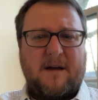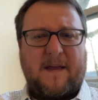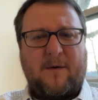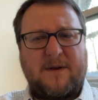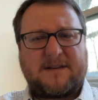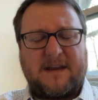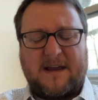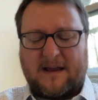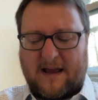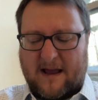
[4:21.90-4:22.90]
And then we
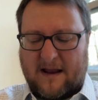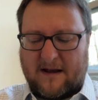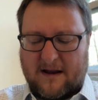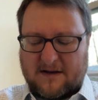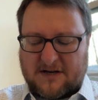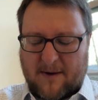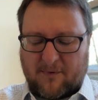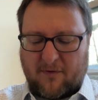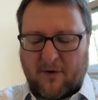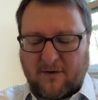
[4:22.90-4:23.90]
see in
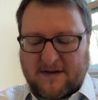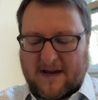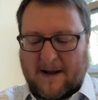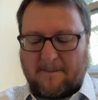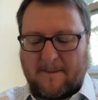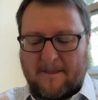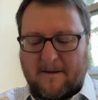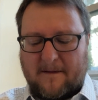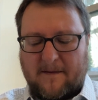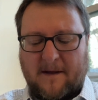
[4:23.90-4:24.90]
chapter 13,
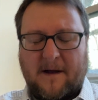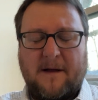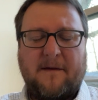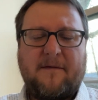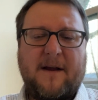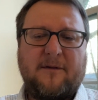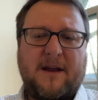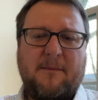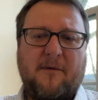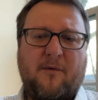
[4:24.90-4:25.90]
the final
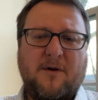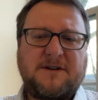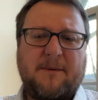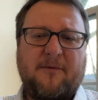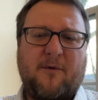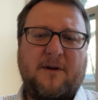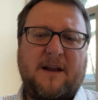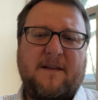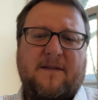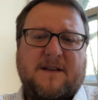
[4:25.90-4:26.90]
time before chapter
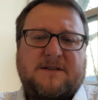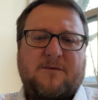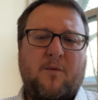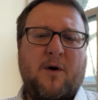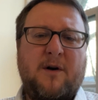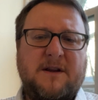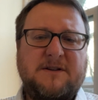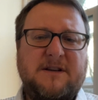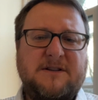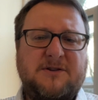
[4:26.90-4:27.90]
14 that this word
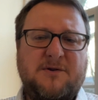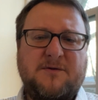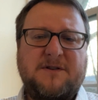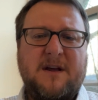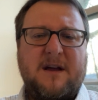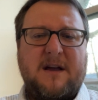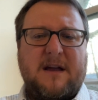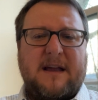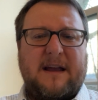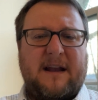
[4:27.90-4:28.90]
is used,
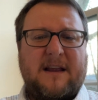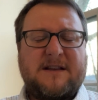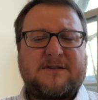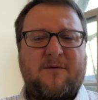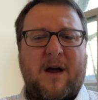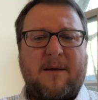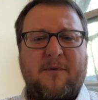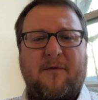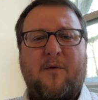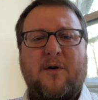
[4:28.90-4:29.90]
it is right
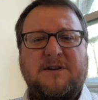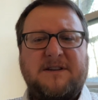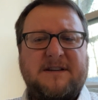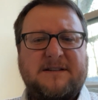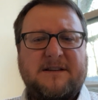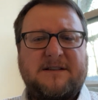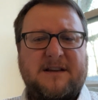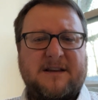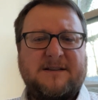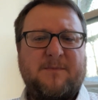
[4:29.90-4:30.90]
before Jesus
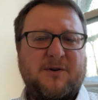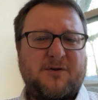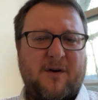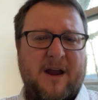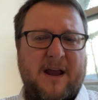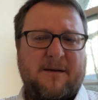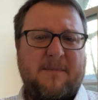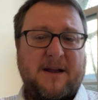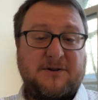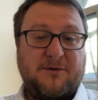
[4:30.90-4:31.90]
is betrayed
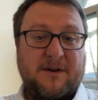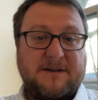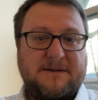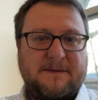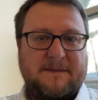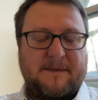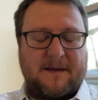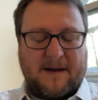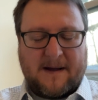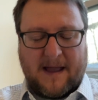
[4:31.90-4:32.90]
by Judas.
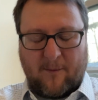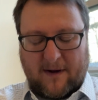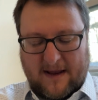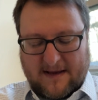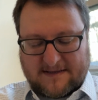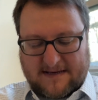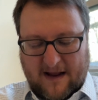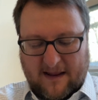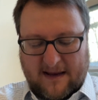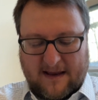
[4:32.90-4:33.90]
And when he is
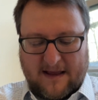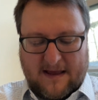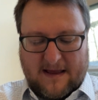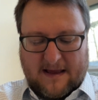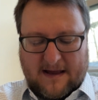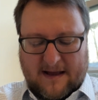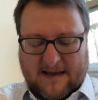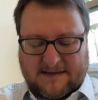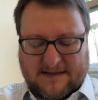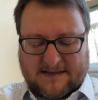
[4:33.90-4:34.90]
telling
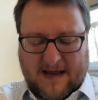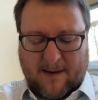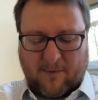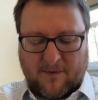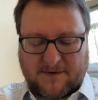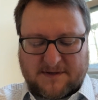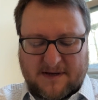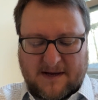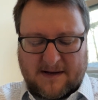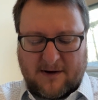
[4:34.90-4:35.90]
his disciples
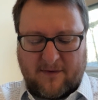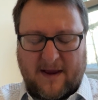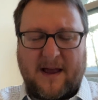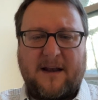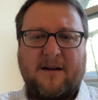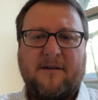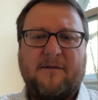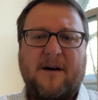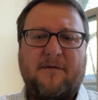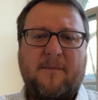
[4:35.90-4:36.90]
near the end
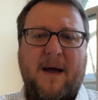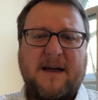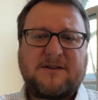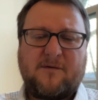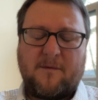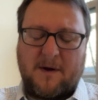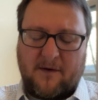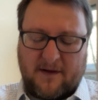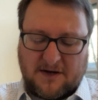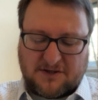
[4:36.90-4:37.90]
of the Passover
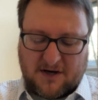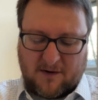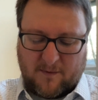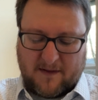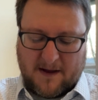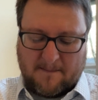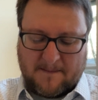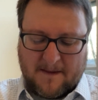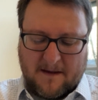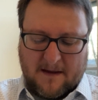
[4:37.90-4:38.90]
meal that he shared with them,
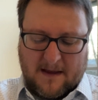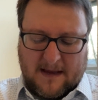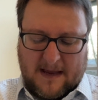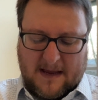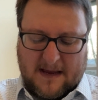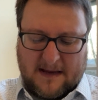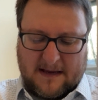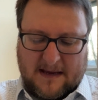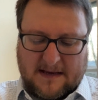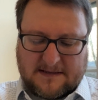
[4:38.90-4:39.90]

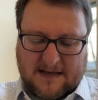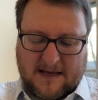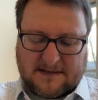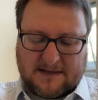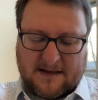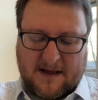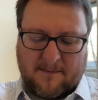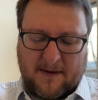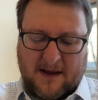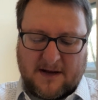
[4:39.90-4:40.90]
he says to
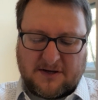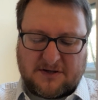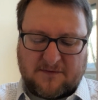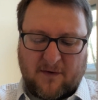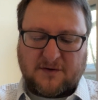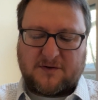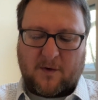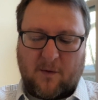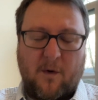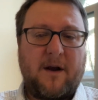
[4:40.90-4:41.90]
them in verse
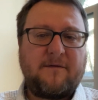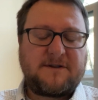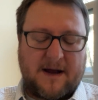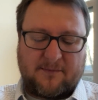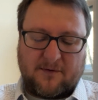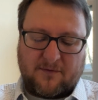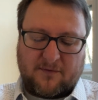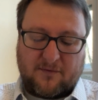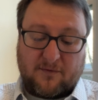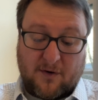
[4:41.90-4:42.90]
21 of chapter
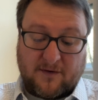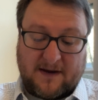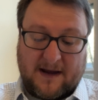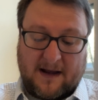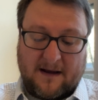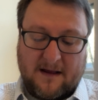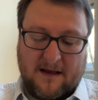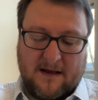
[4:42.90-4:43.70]
13,